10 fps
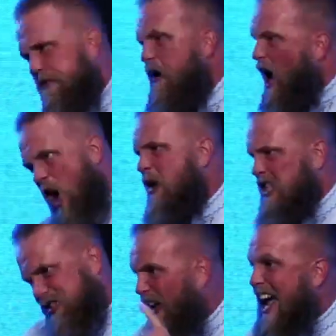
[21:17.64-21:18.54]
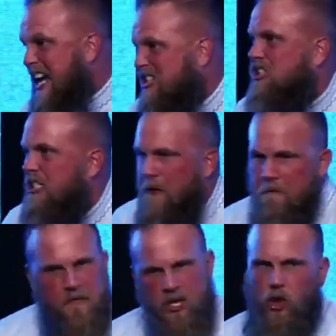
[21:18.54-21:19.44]
and to fall on his face
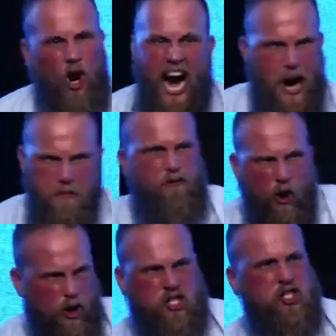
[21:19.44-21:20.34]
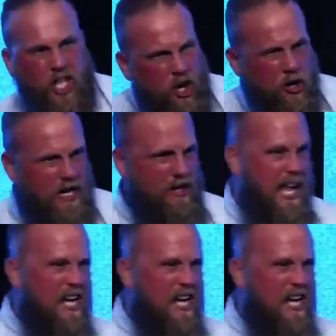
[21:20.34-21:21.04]
and to cry out before his children and